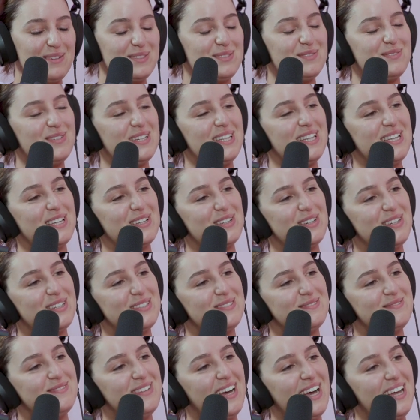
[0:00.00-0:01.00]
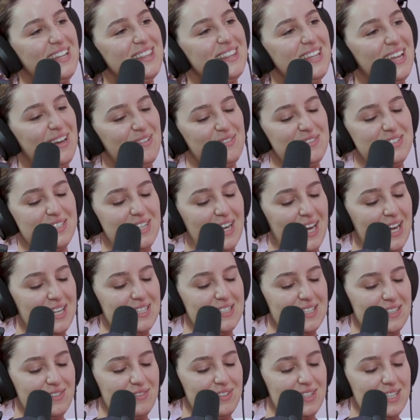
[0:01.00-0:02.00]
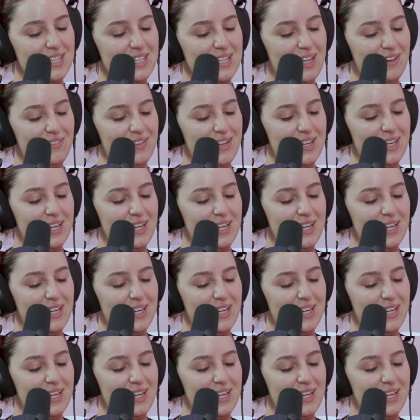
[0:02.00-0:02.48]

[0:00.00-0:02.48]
it was really good. I loved it. I did really love it.